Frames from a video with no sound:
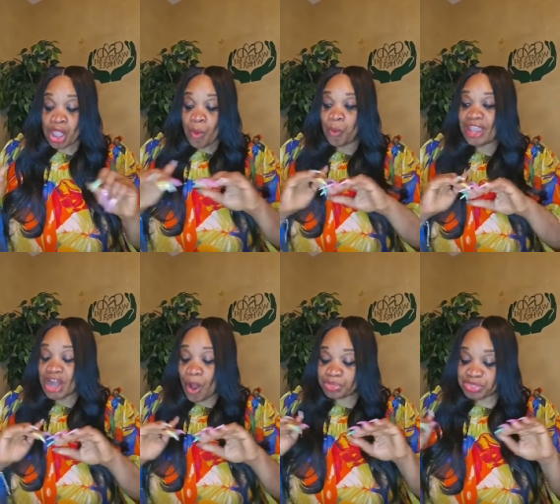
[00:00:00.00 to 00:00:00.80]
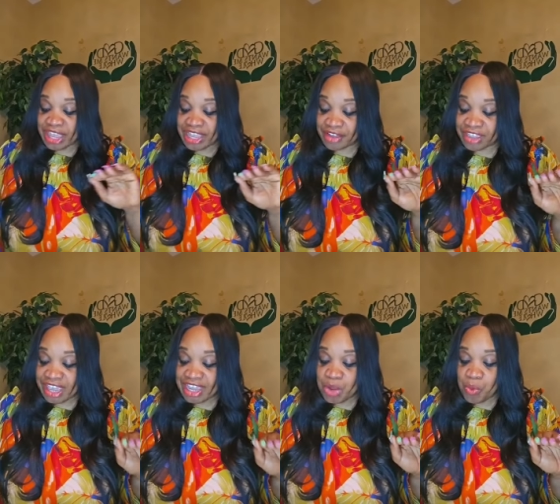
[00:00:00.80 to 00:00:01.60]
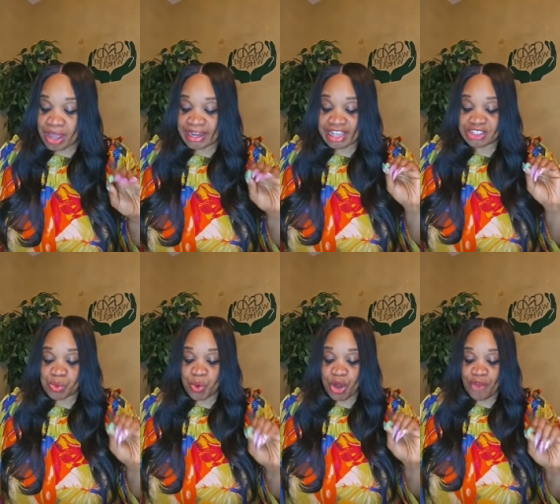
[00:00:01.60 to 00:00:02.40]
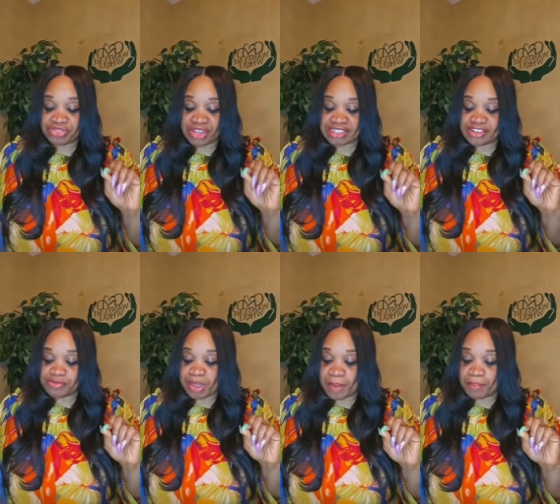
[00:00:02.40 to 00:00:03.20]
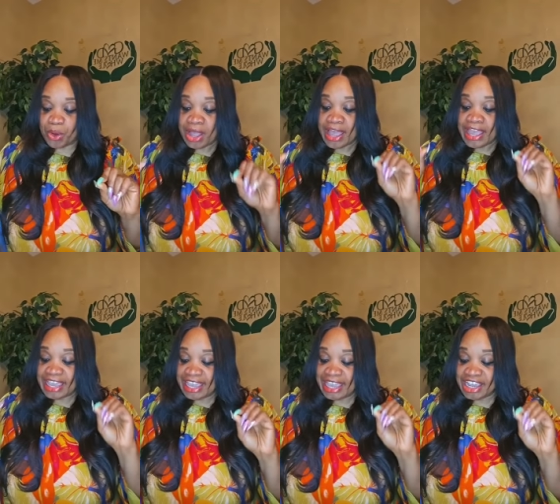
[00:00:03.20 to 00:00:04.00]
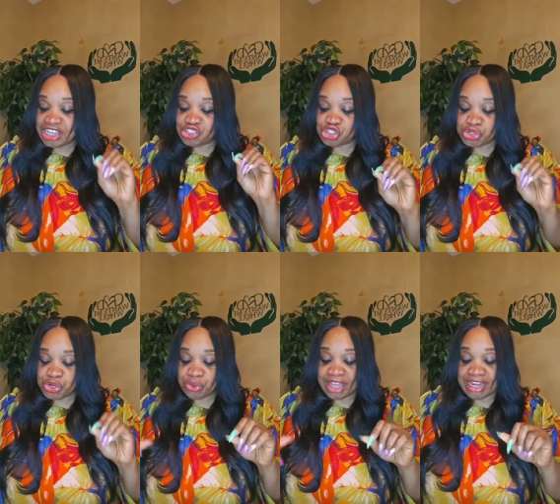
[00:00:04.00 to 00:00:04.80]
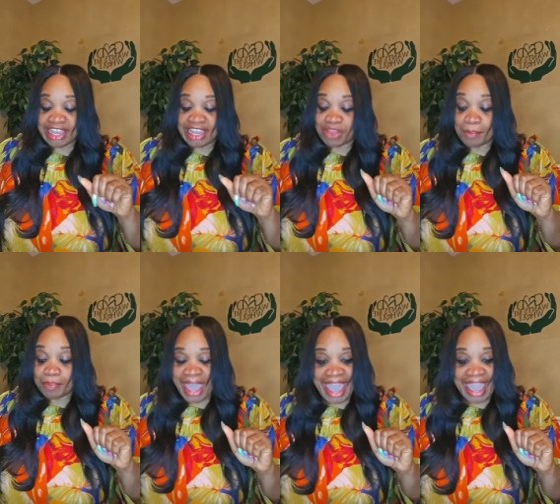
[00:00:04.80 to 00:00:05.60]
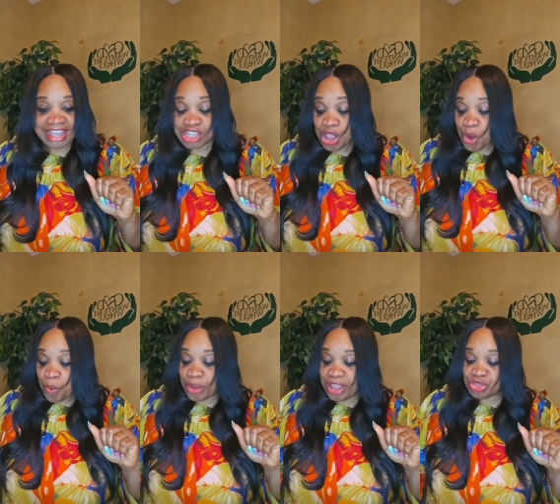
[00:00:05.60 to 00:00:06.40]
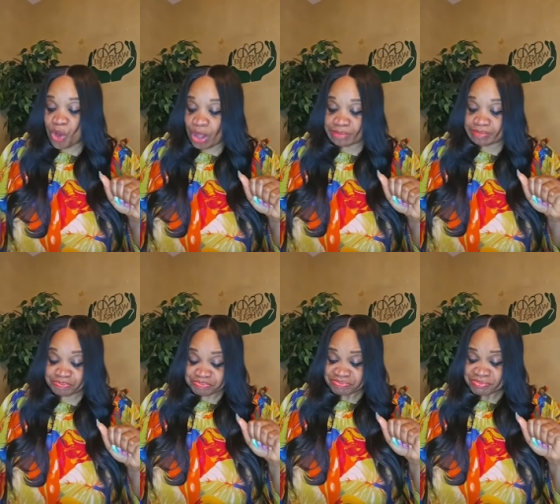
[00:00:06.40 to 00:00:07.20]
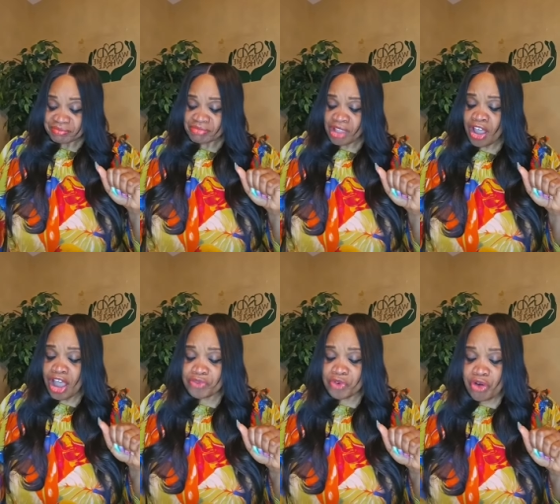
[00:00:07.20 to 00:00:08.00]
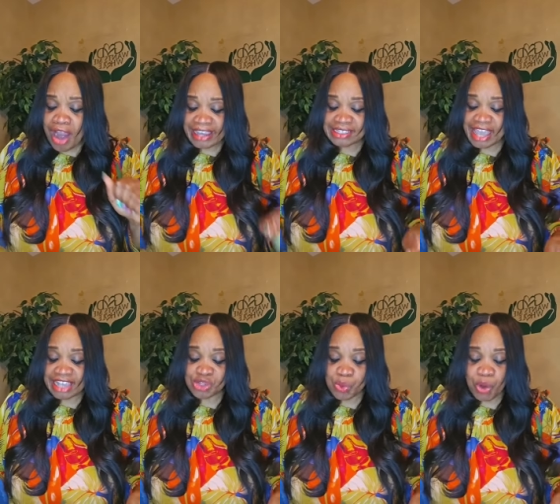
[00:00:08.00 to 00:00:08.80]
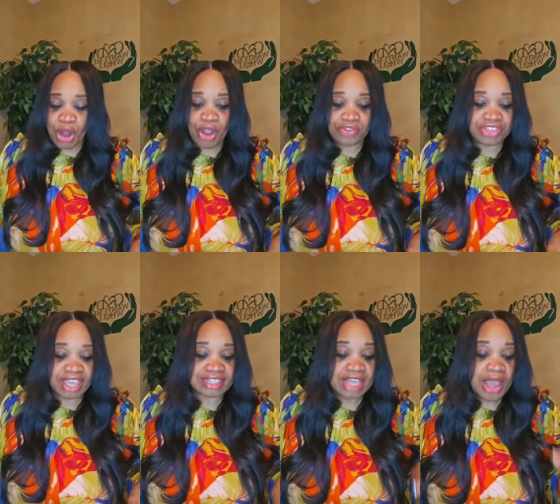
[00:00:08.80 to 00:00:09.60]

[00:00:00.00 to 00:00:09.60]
we don't think of anyone as the world thinks of people. It is true that in the past, we thought of Christ as the world thinks,